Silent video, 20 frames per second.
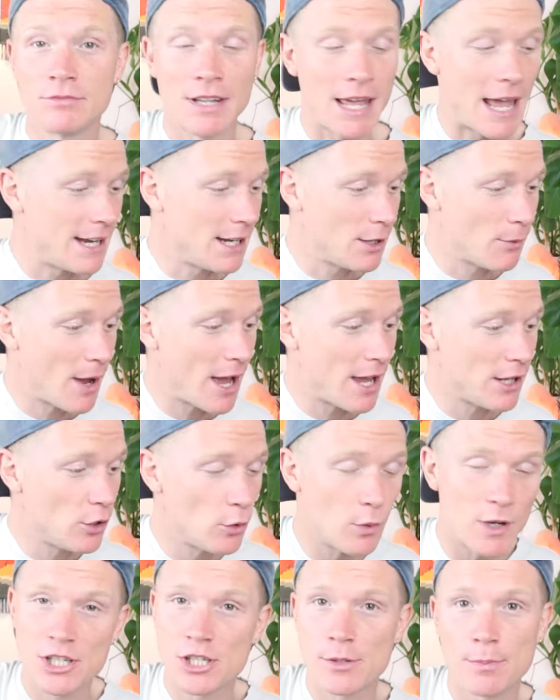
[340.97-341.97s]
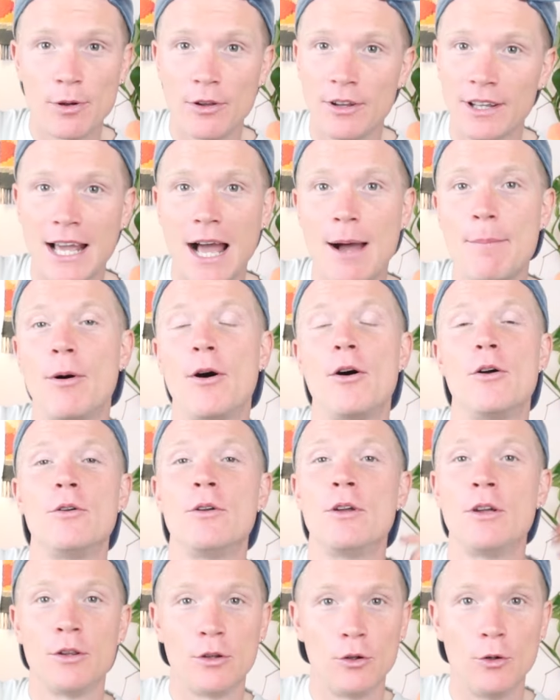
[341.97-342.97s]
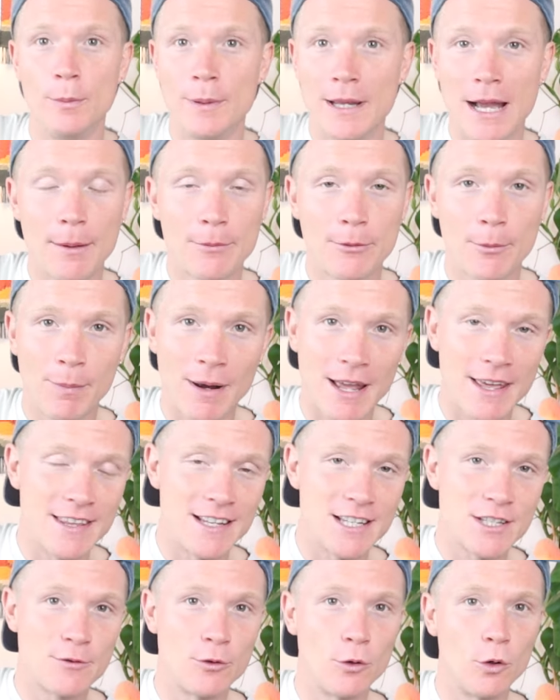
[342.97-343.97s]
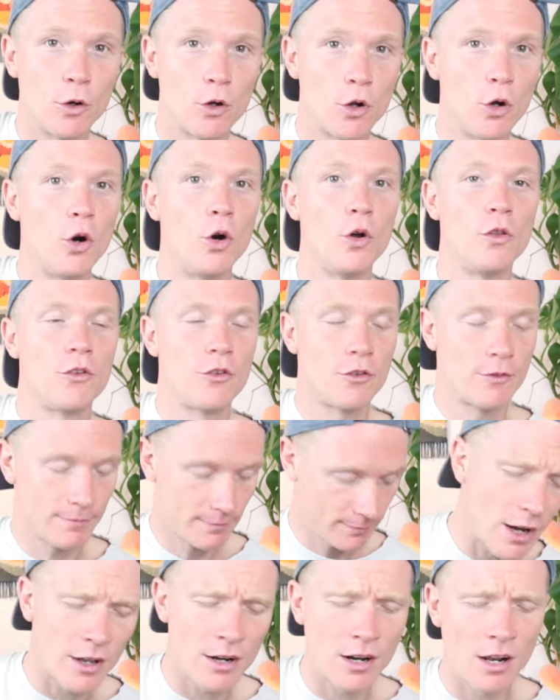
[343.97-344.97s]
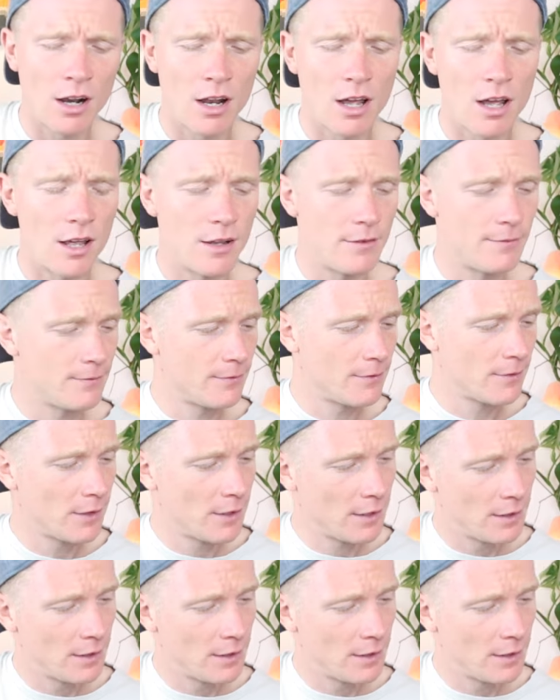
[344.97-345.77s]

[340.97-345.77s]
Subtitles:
Anywhere you wish to put the capo, you'll be able to play these 4 chords. So we are going to learn